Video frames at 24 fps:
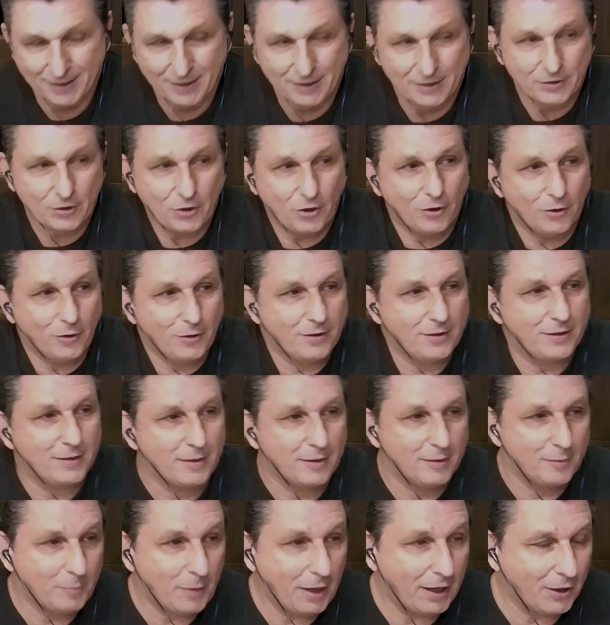So,
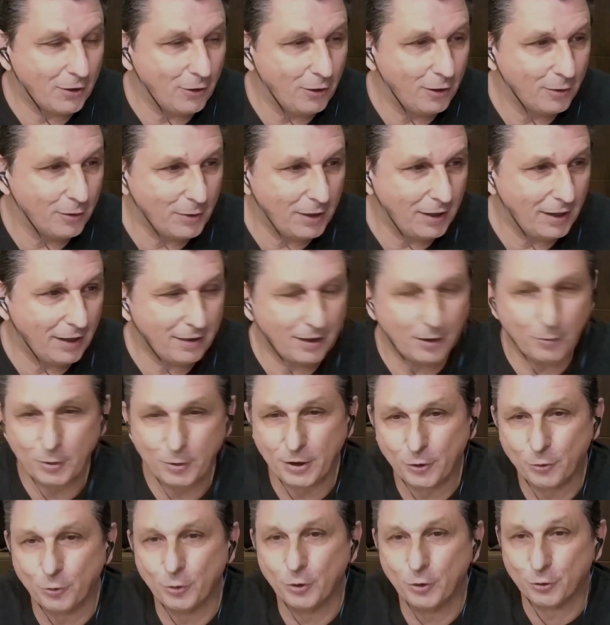Michael, I think we
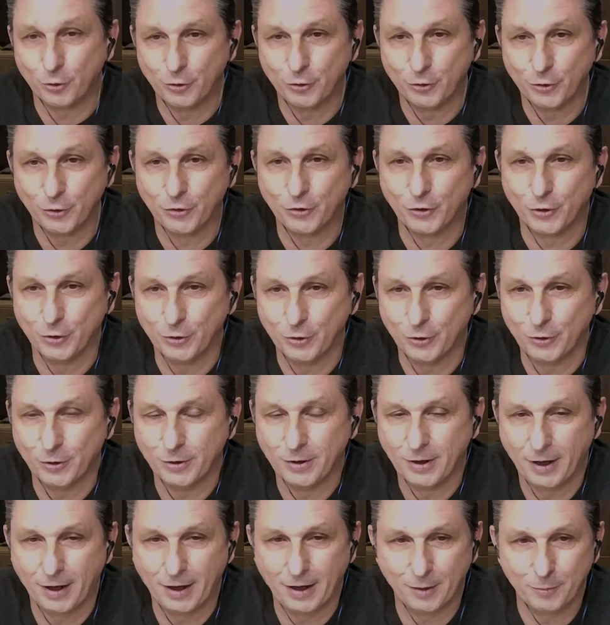need to introduce you
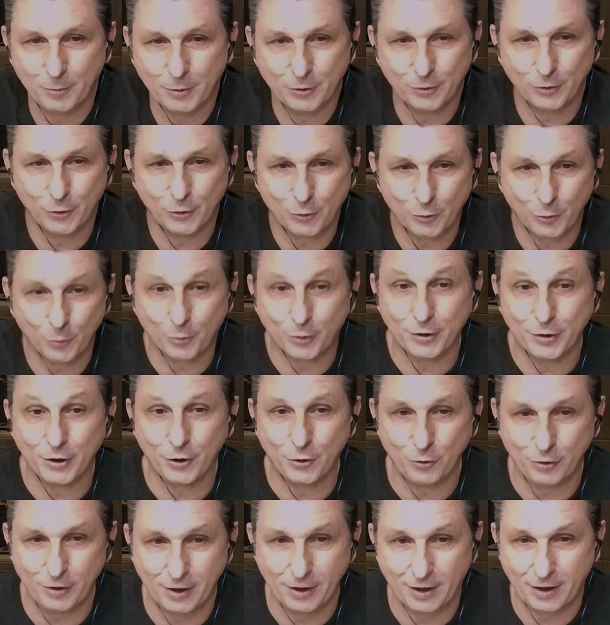because you're a pretty
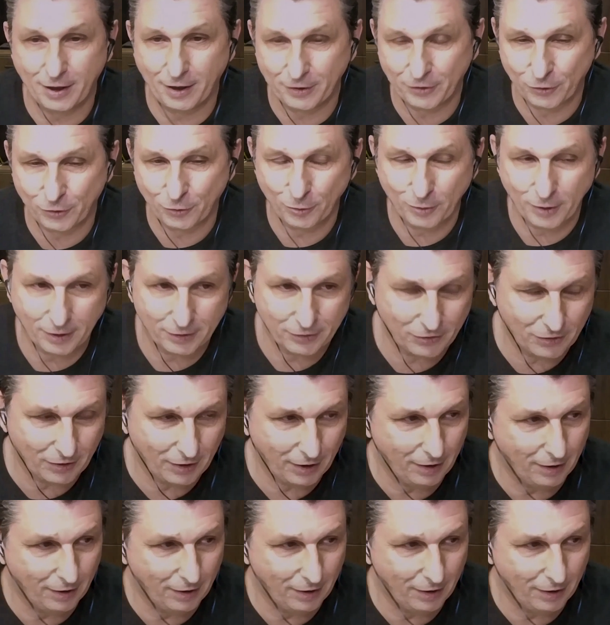unique guest to us.